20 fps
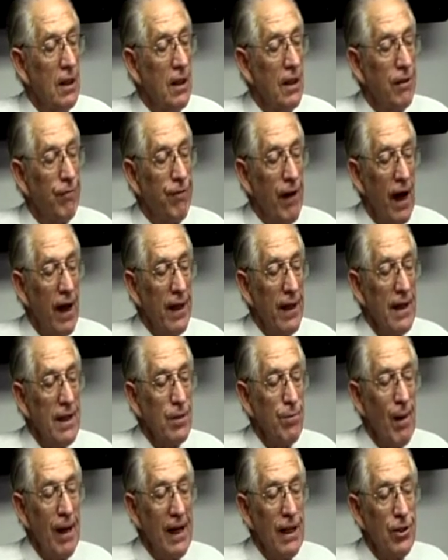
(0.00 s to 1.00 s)
The Father
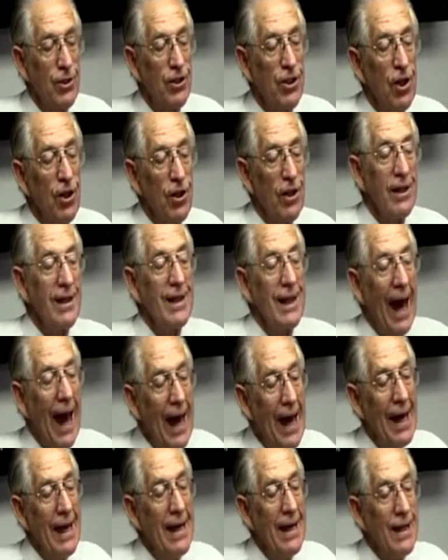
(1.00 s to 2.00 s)
has made certain
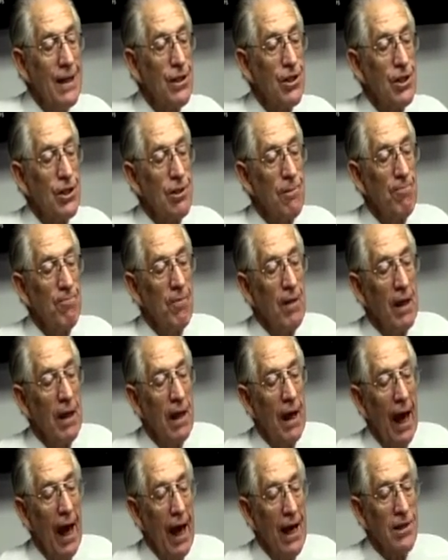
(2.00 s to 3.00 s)
days
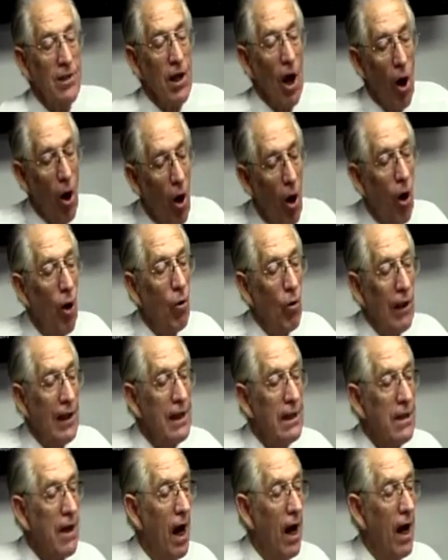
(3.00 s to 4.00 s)
as
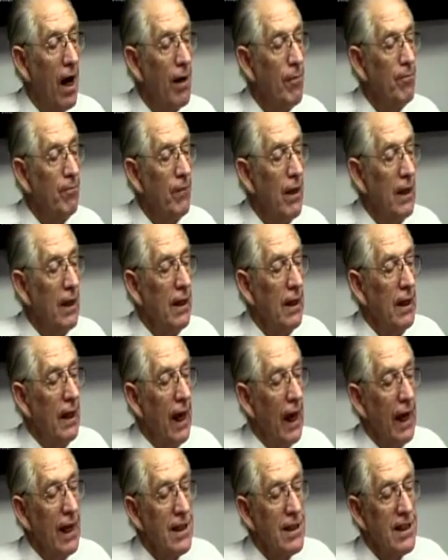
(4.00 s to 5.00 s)
holy time
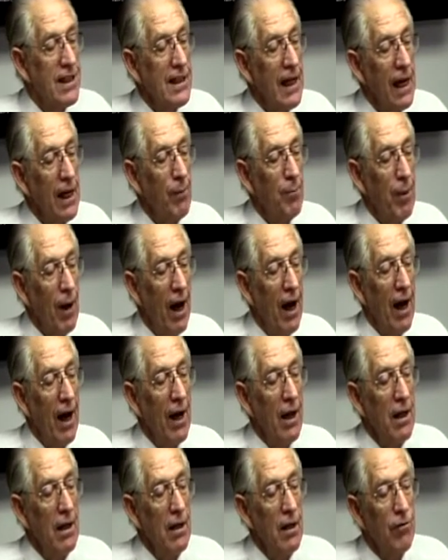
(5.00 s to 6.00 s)
and has set
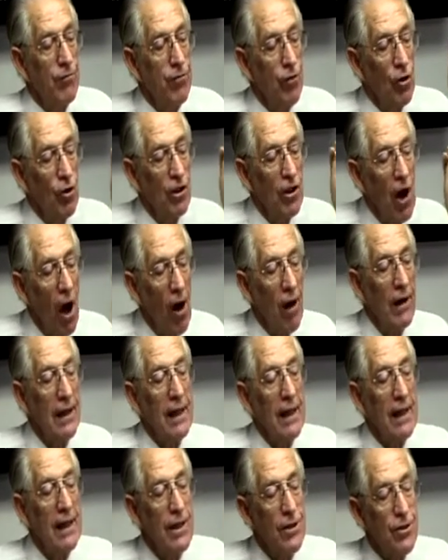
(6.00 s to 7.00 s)
apart for
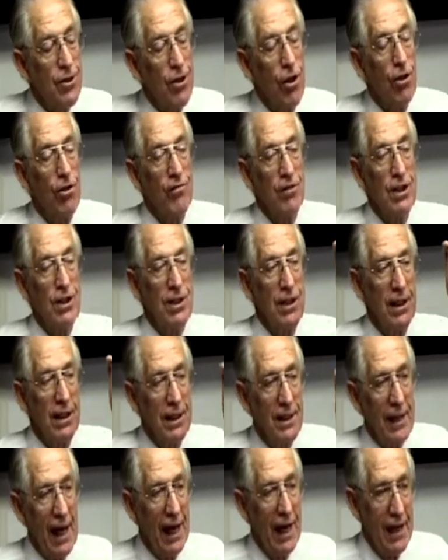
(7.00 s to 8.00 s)
godly service
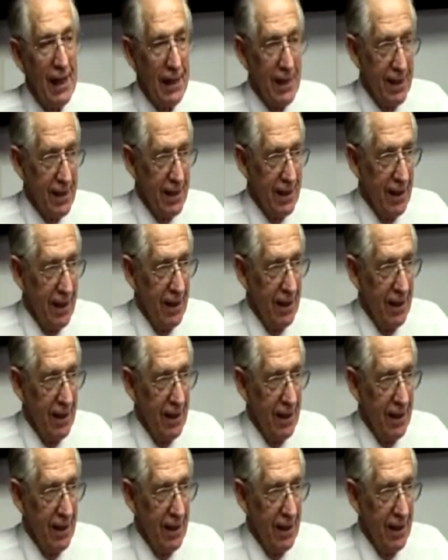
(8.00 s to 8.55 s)
days.